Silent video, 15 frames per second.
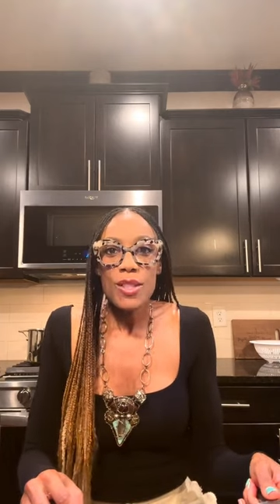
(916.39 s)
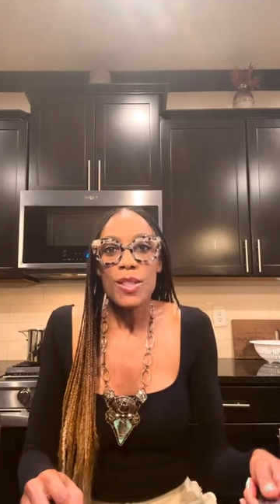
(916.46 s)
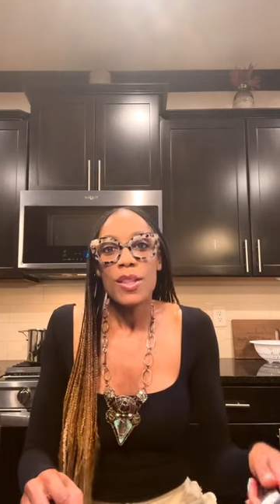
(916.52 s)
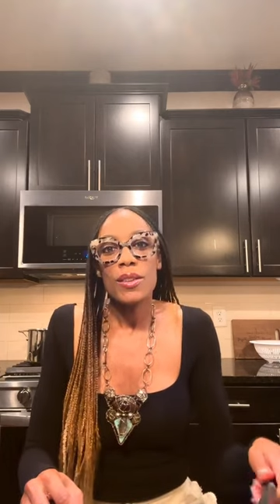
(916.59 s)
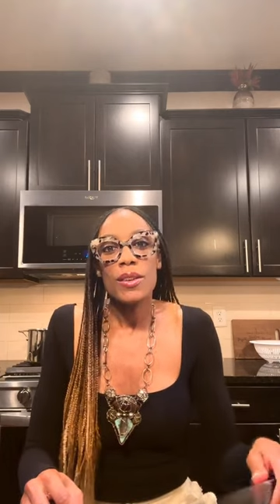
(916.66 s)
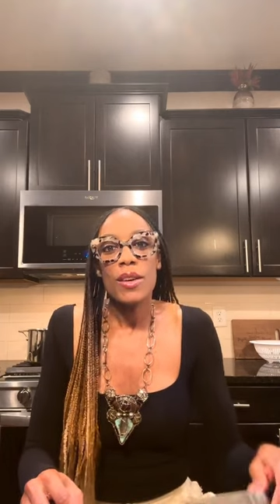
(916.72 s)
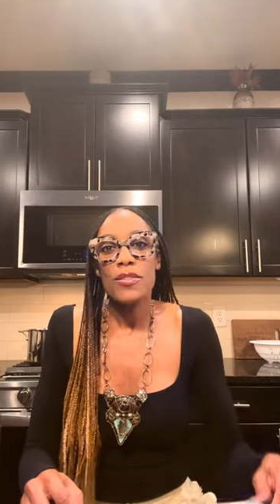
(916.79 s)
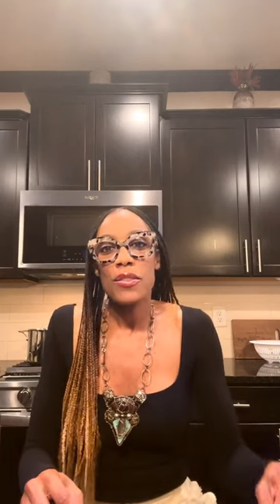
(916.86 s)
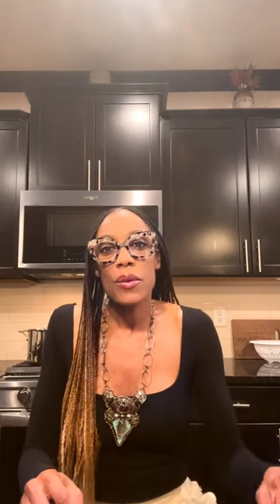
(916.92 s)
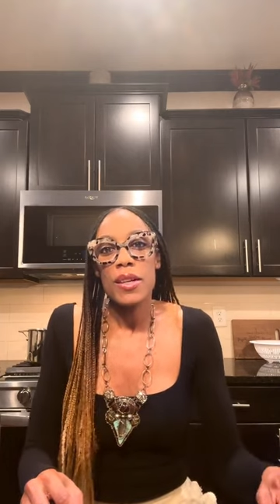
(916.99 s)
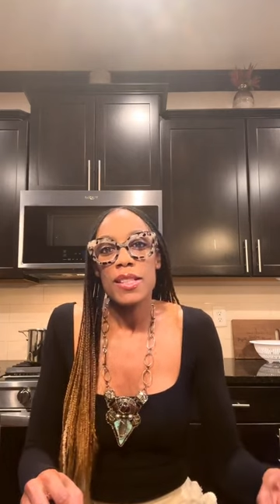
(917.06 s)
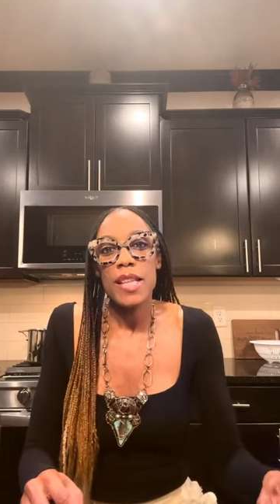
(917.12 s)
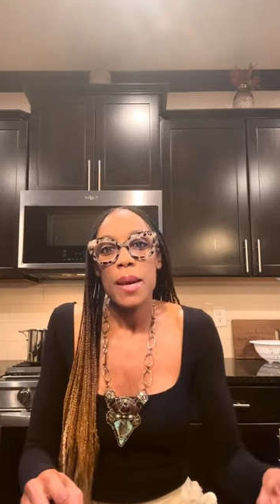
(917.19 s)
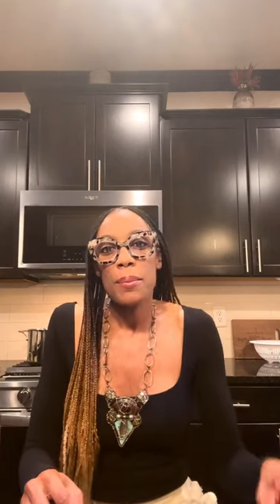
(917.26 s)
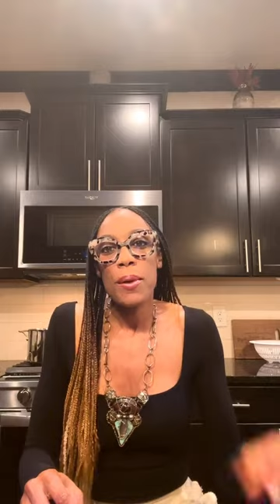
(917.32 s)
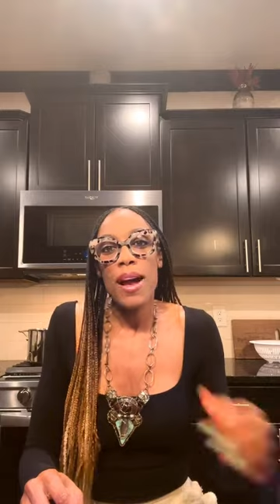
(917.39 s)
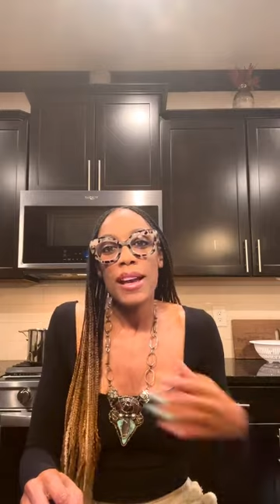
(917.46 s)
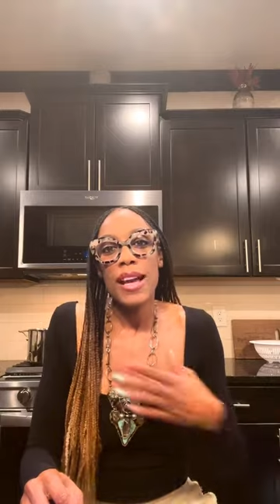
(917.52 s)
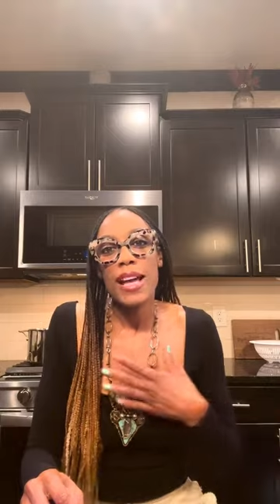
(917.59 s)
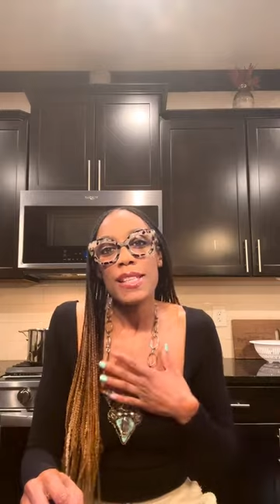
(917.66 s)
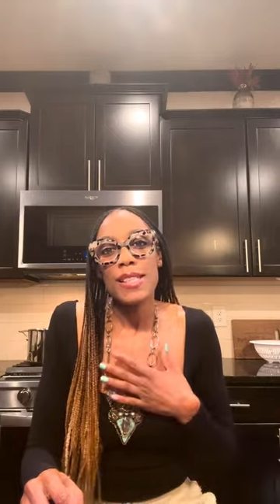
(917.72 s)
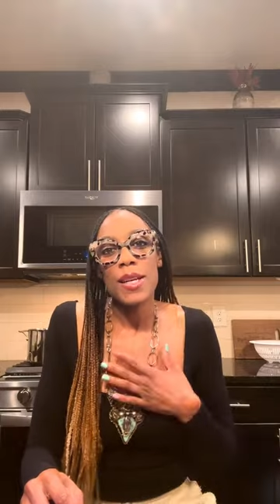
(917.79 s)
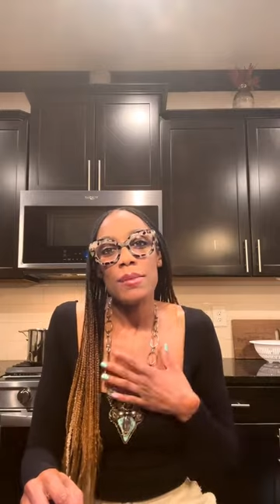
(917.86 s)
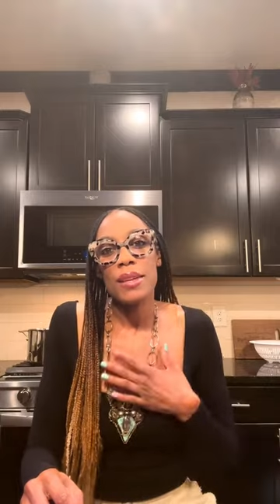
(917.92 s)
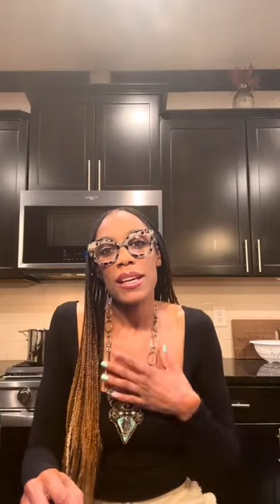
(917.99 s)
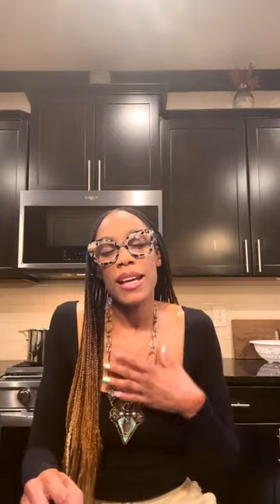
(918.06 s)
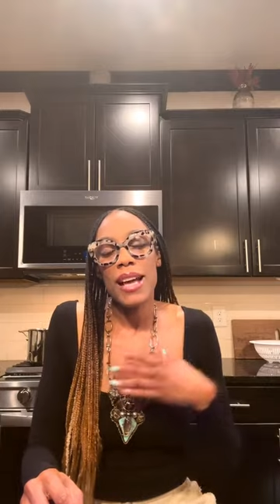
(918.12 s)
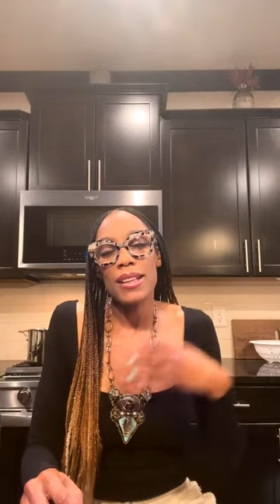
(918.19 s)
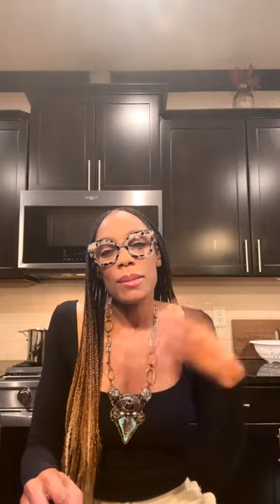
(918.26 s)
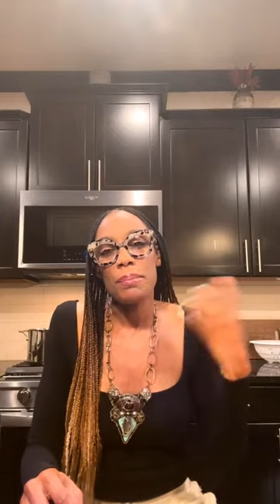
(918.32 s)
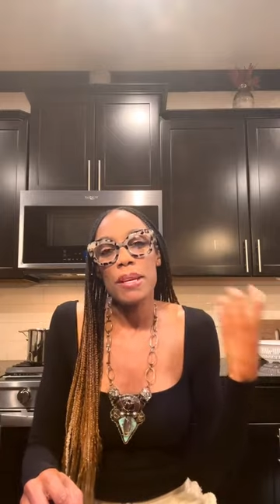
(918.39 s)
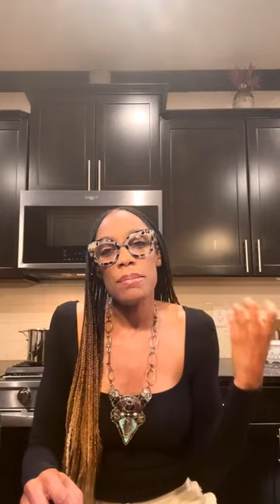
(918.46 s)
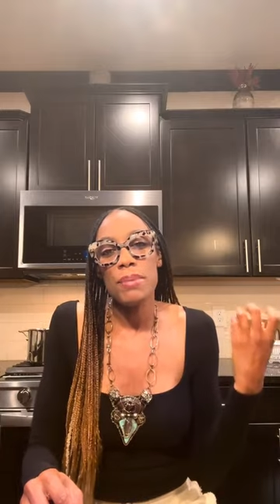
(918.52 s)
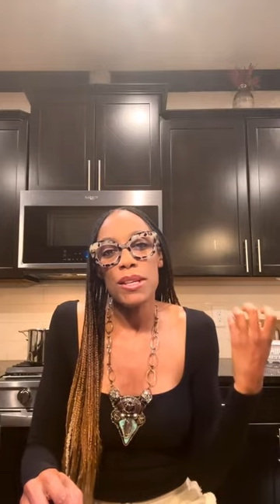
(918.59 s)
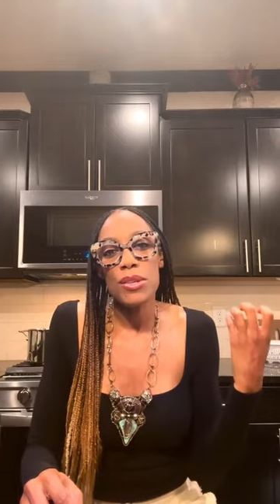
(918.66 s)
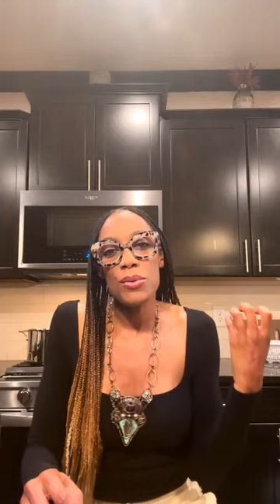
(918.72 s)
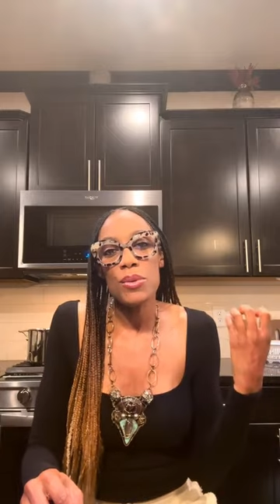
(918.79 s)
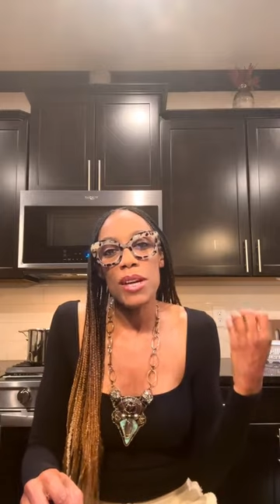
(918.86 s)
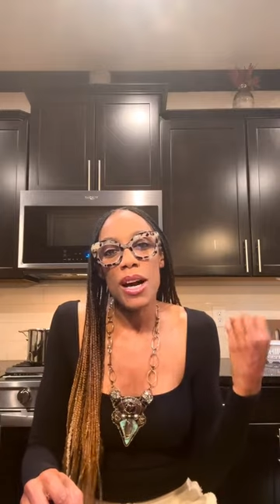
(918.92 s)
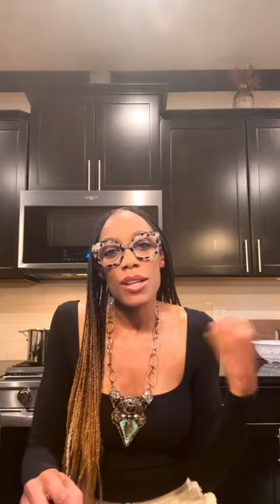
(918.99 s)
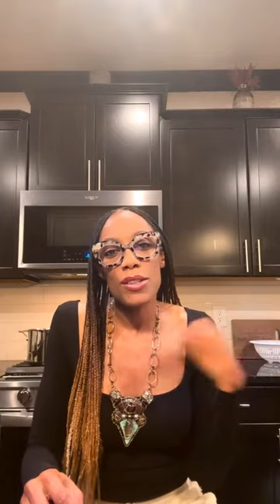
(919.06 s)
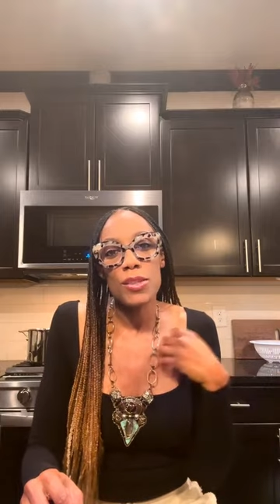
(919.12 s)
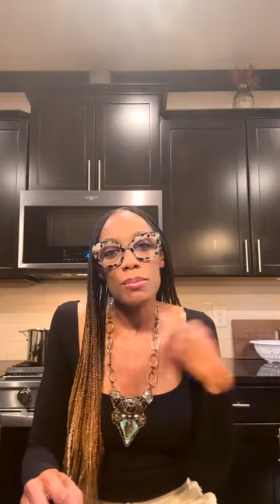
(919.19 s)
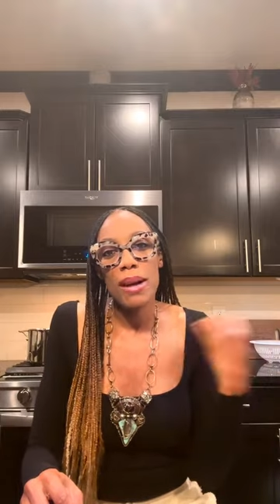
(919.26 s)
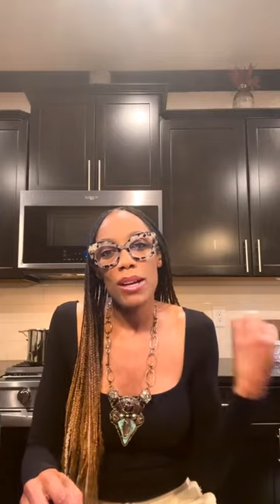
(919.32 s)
So for example, I got something that got the PPU colors,